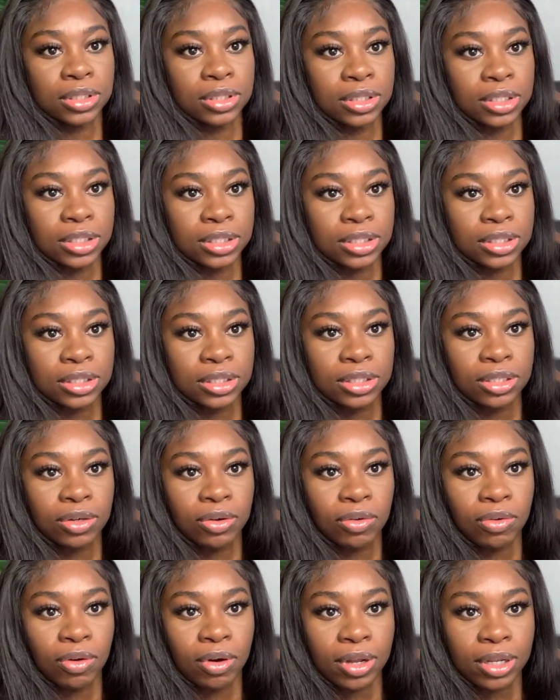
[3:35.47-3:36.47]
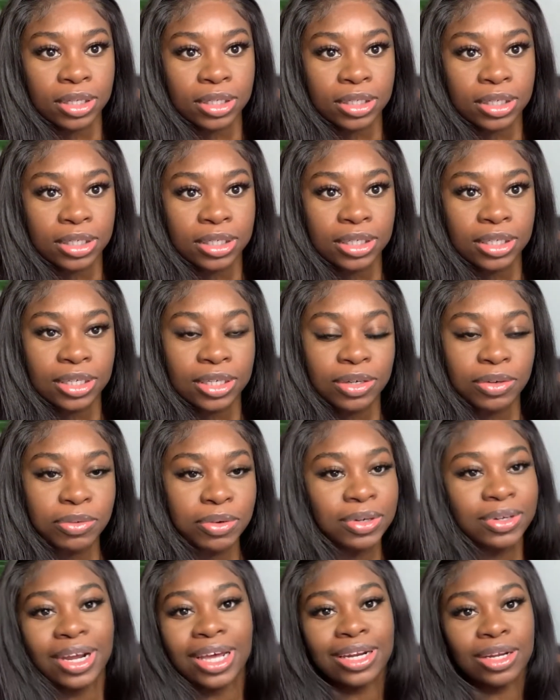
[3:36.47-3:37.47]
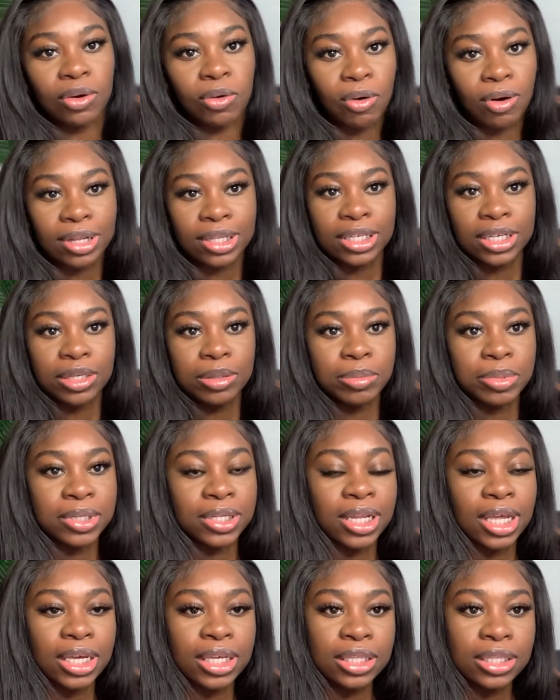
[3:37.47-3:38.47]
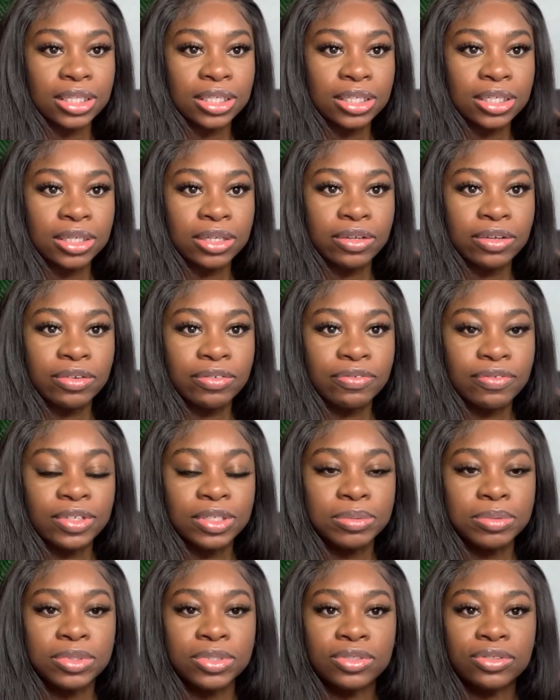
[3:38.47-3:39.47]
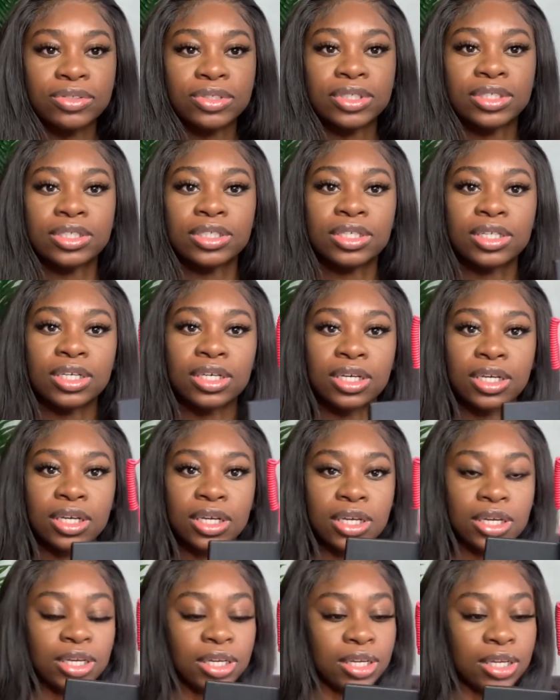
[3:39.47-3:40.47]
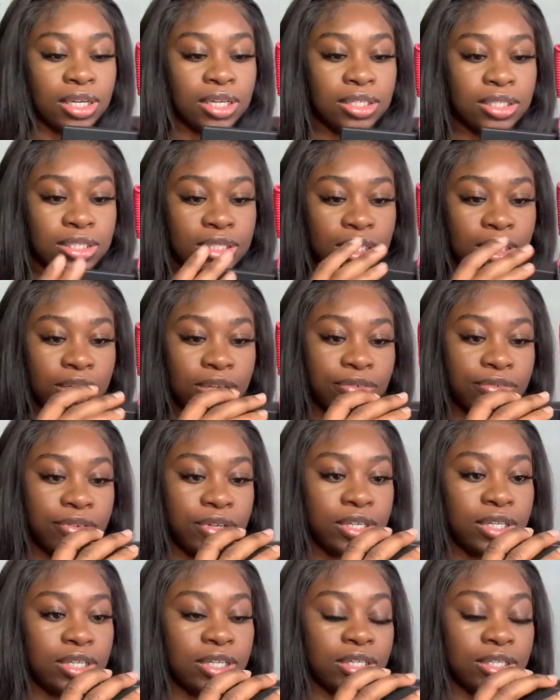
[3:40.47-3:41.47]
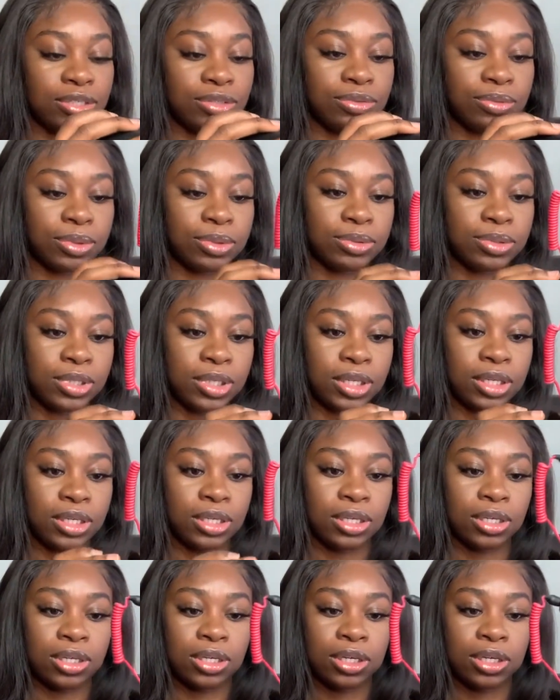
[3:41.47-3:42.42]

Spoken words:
This is the quality. Well, not the quality, but the flip screen and stuff, and it does rotate.